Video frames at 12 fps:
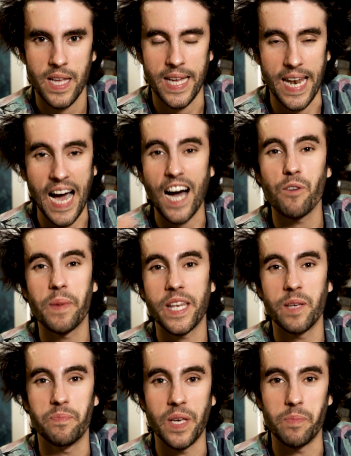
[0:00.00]
And how
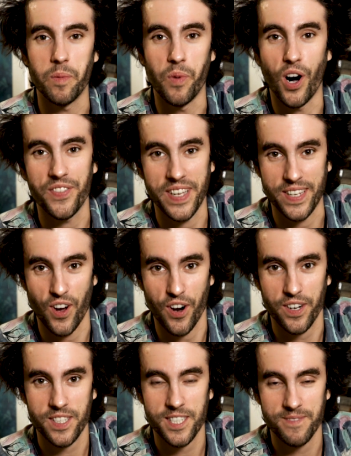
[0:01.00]
many people bought that
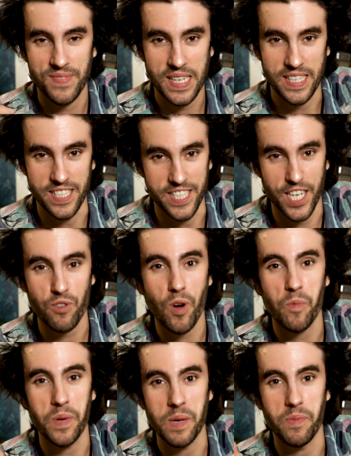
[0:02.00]
art? 0
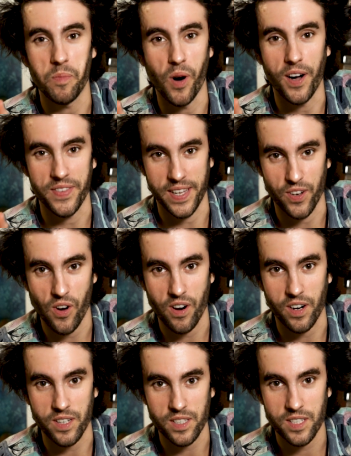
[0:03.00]
people bought that
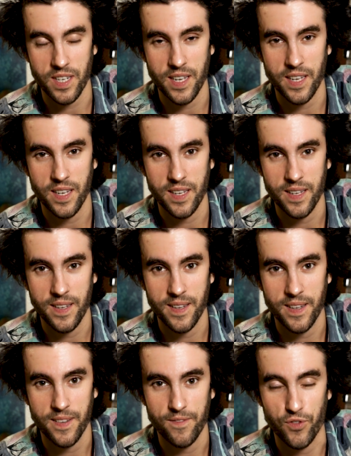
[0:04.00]
art.
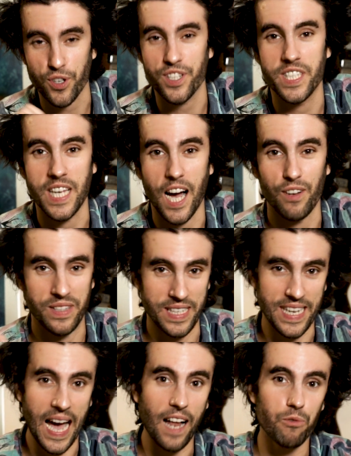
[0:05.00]
Turns out the
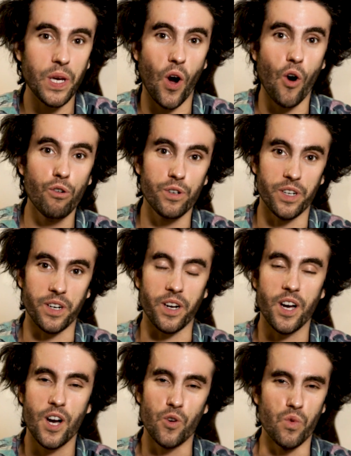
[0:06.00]
gallery owner
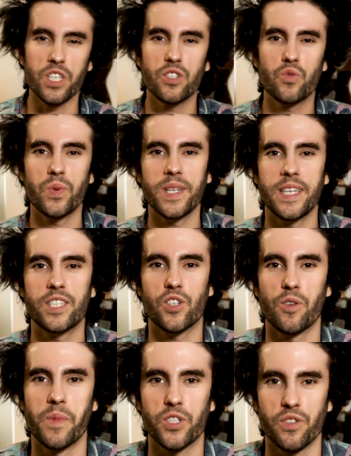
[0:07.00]
wasn't really
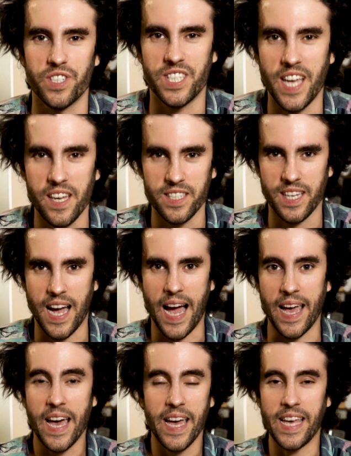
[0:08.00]
so much of a sales
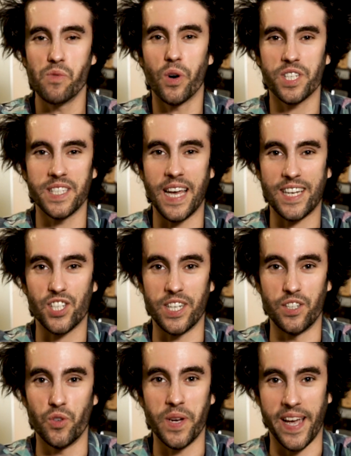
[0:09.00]
guy. He wasn't actually
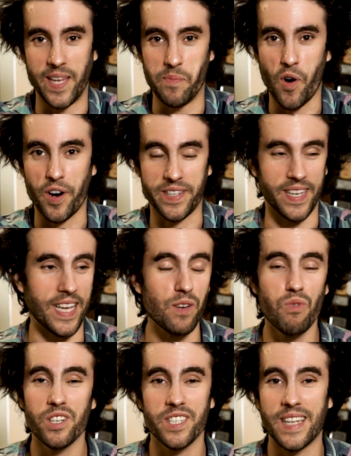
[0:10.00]
doing any marketing. He
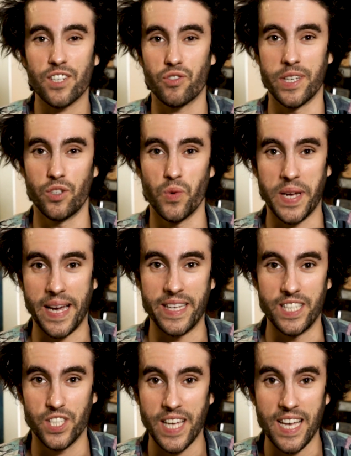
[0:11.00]
wasn't actually doing any
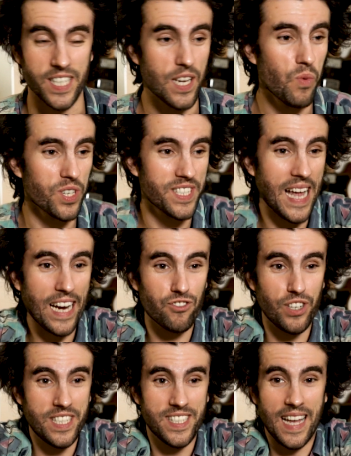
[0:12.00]
sales. He wasn't
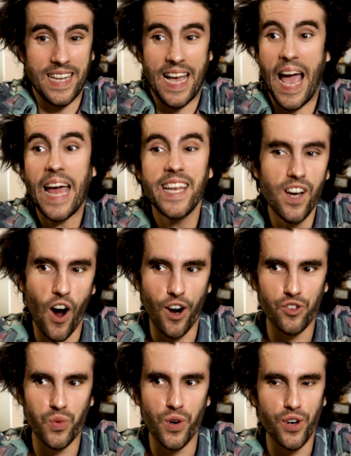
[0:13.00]
actually selling any
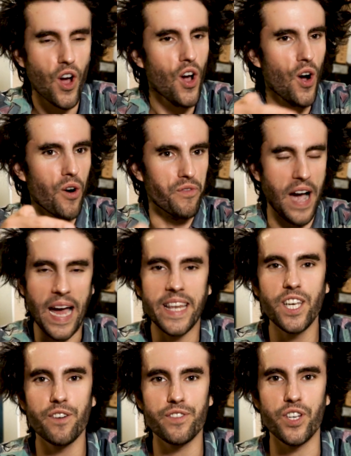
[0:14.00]
artwork of
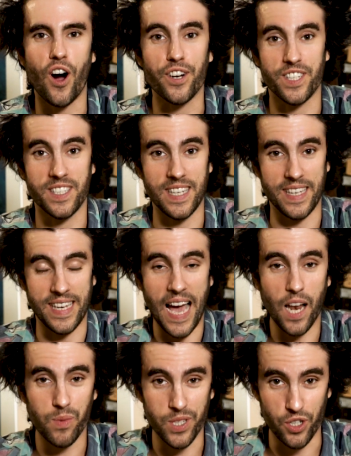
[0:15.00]
any of the artists, and the
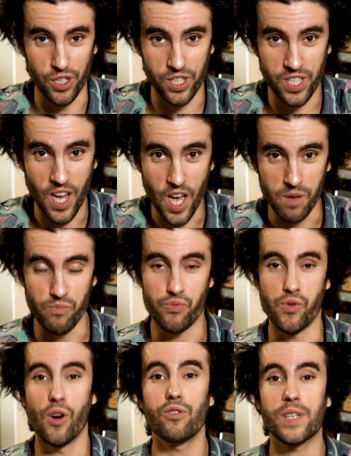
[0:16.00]
gallery just
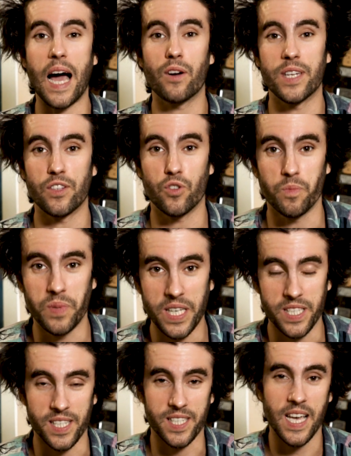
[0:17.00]
broke down into
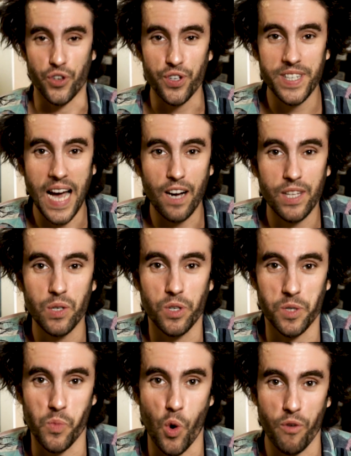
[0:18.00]
pieces. Turned out he
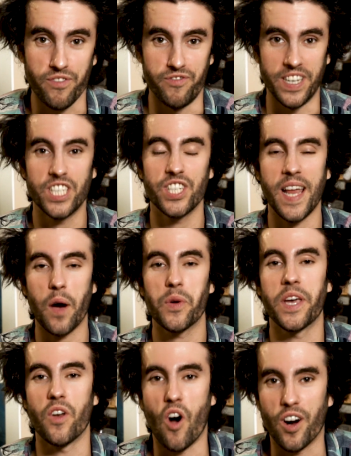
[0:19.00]
was more of a visionary
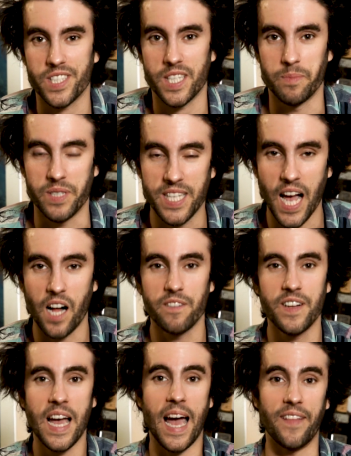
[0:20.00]
and artist himself,
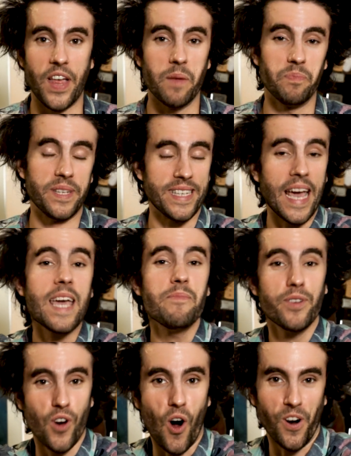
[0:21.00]
and then became
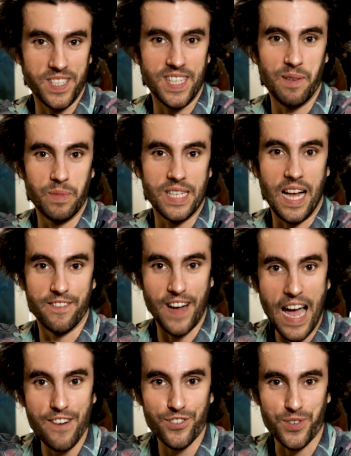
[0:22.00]
an artist himself
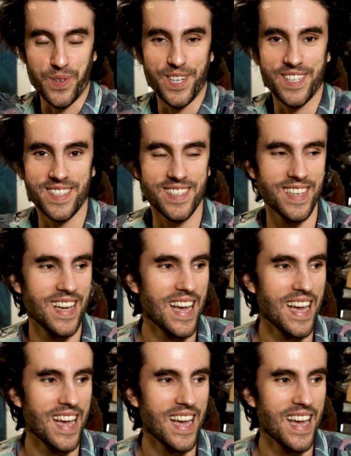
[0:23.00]
afterwards.